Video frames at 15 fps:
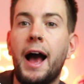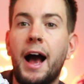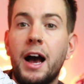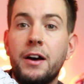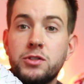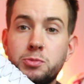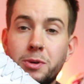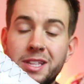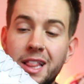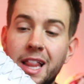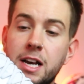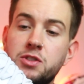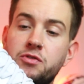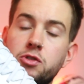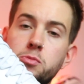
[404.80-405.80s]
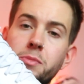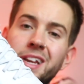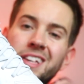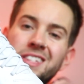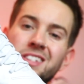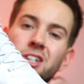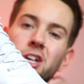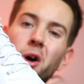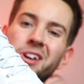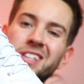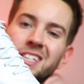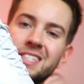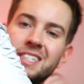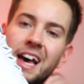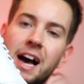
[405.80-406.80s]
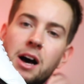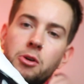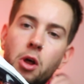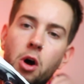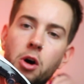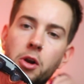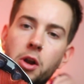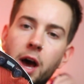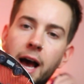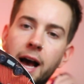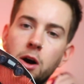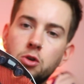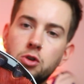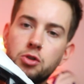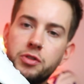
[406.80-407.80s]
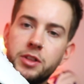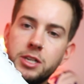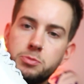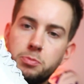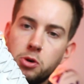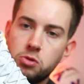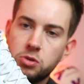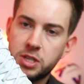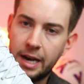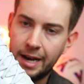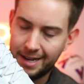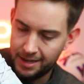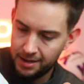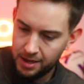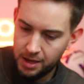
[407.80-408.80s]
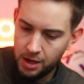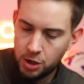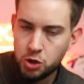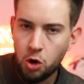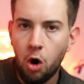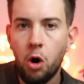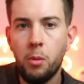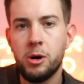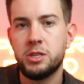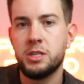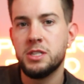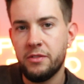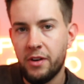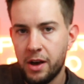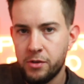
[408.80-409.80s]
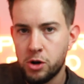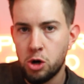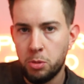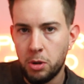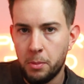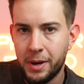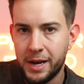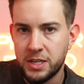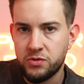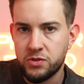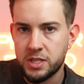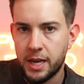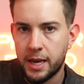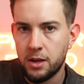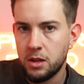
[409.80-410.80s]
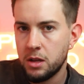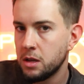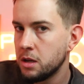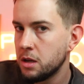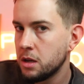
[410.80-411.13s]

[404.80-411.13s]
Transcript: I've spent the last few minutes going to town on how good these boots are. It's almost as if I have a couple of pairs for sale.